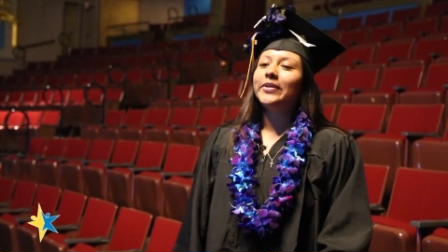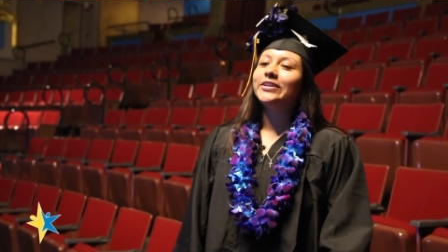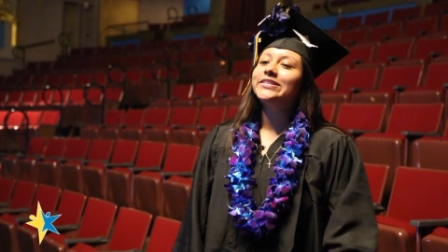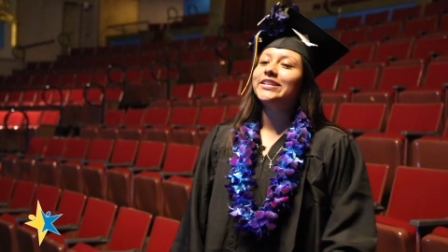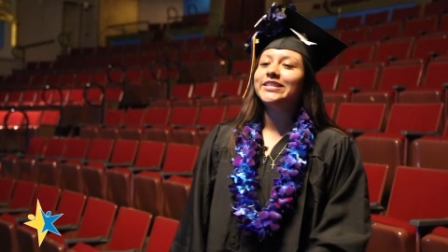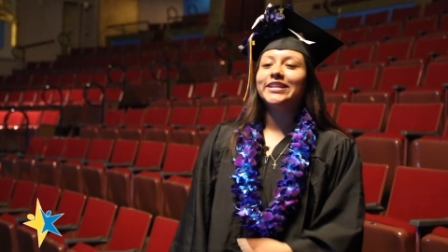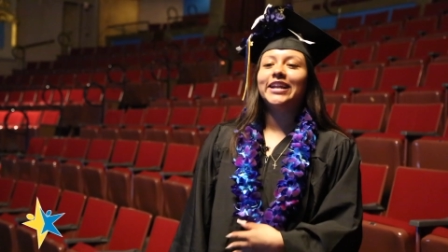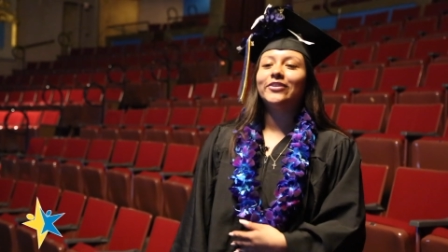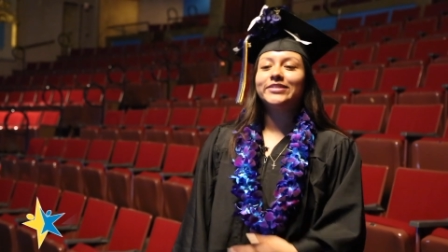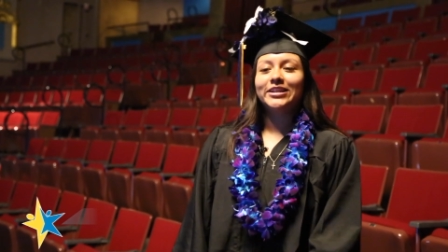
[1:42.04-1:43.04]
parents didn't think
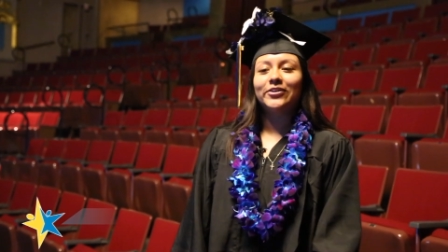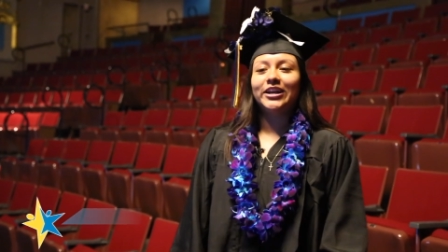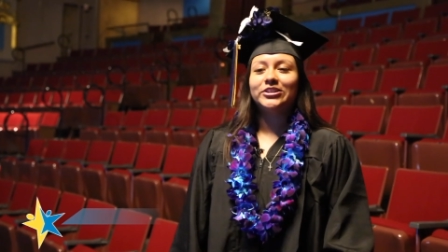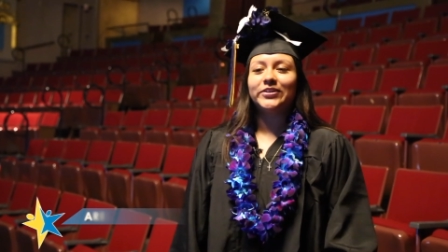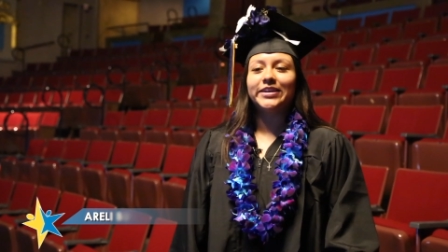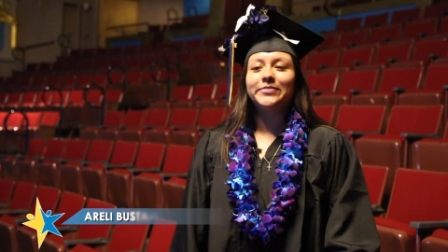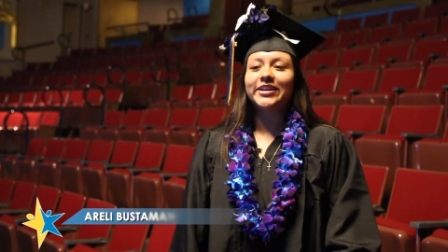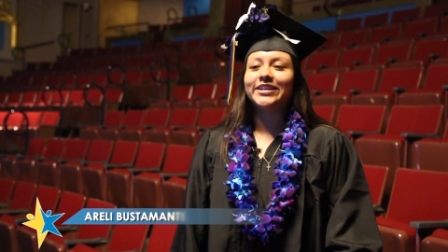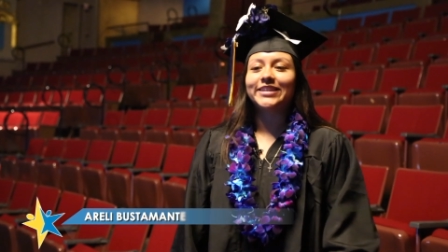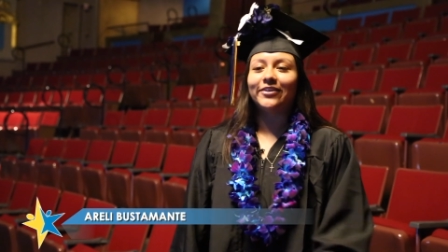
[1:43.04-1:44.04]
that I was going to graduate
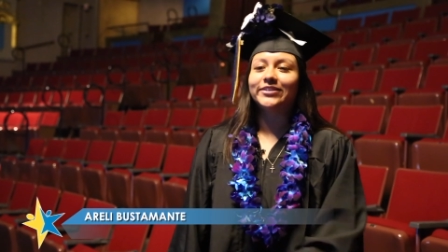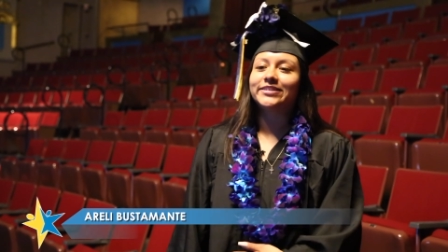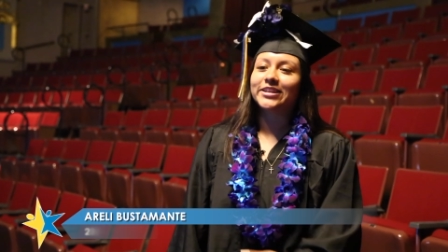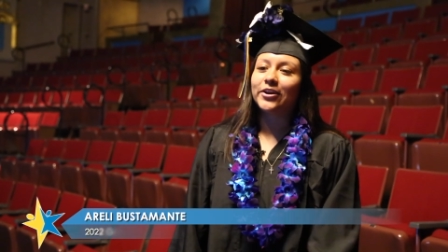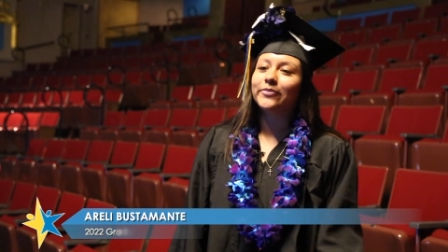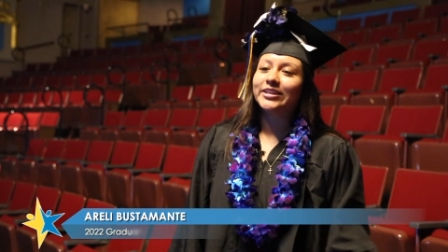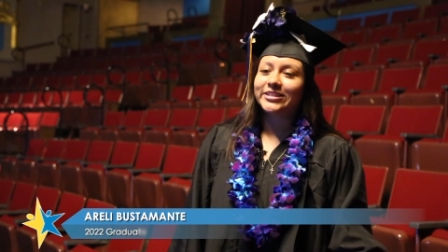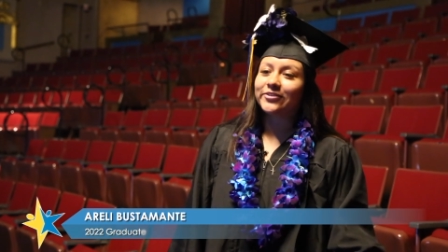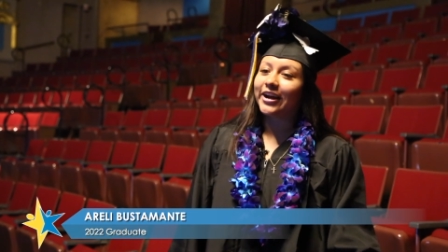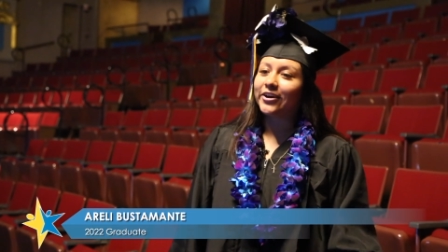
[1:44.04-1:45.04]
because I was, you know,
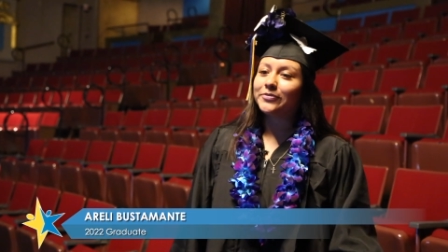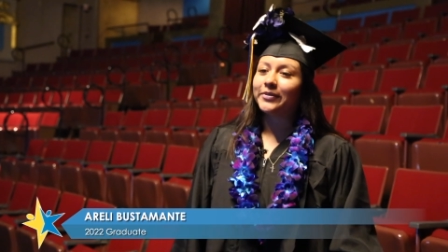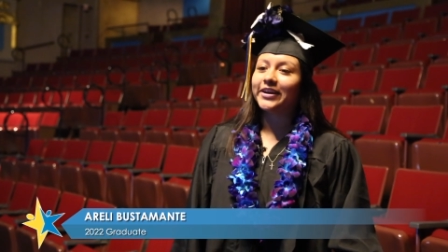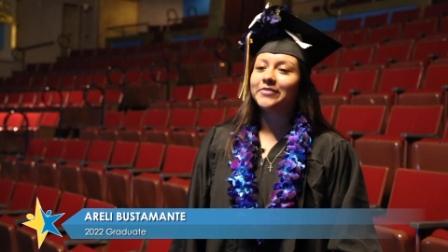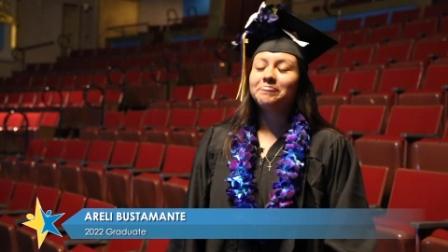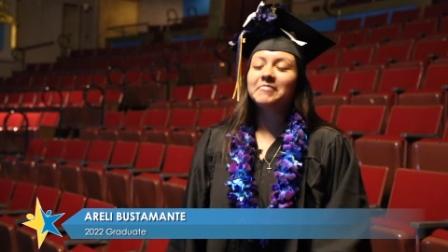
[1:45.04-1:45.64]
messing around, but